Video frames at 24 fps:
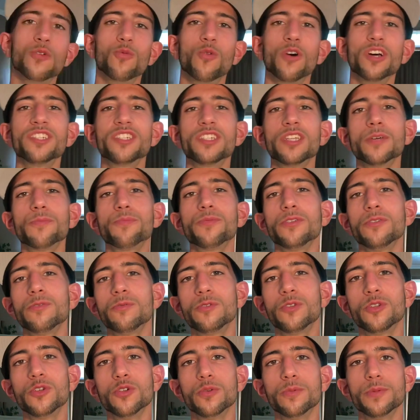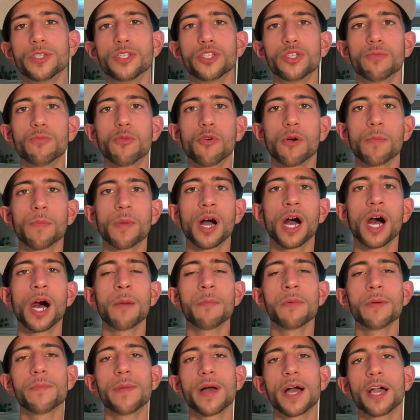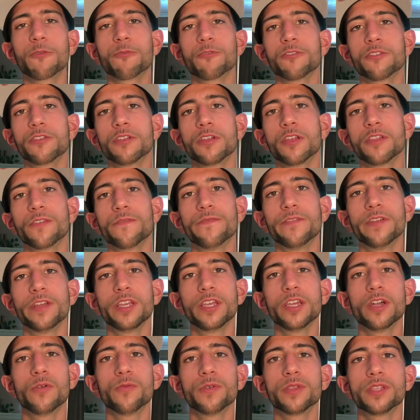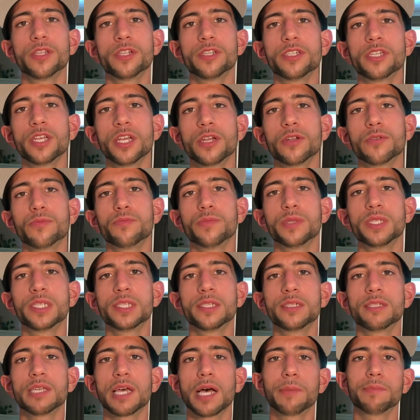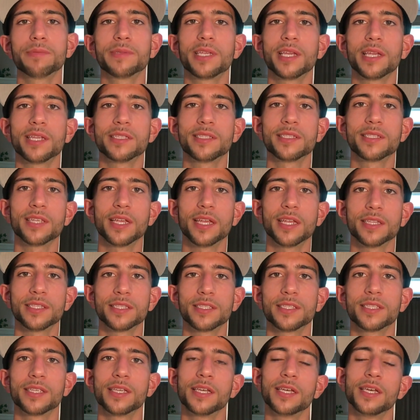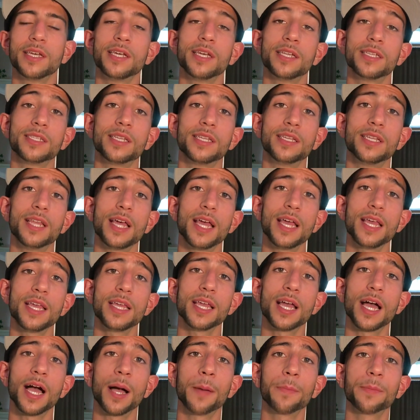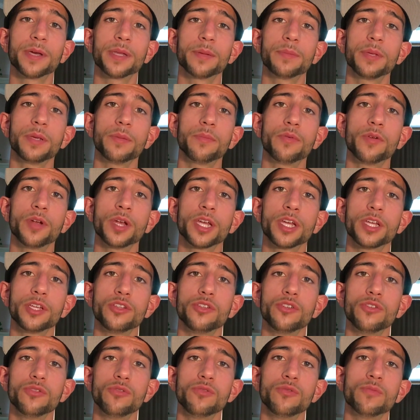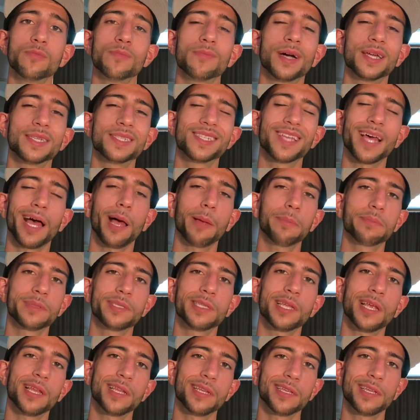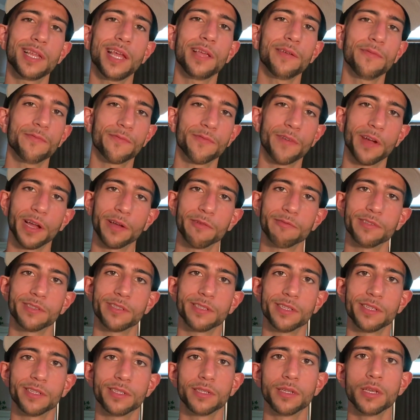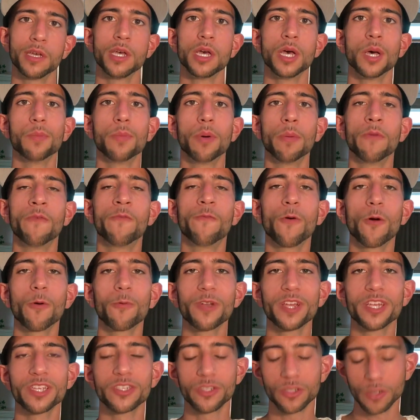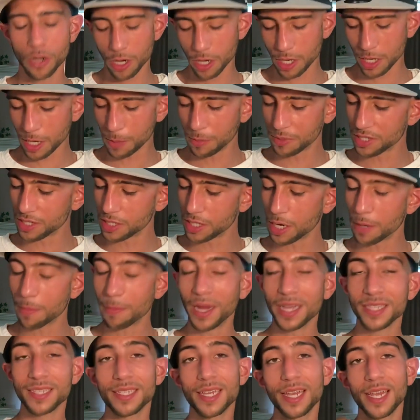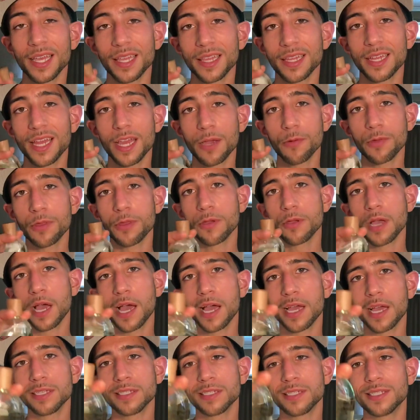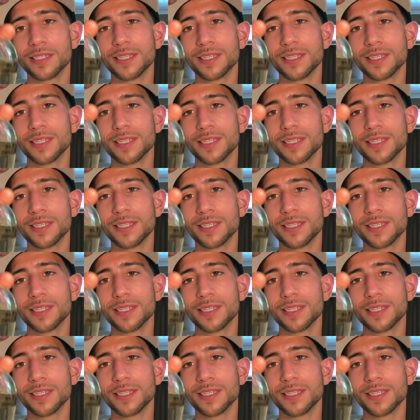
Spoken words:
What's up YouTube, it's your boy Muhammad back with another video with the channel Mr. Top 10 Scents. Today I'm going to be bringing you my top 10 date fragrances. But before we get started, let me share my scent of the day with you guys.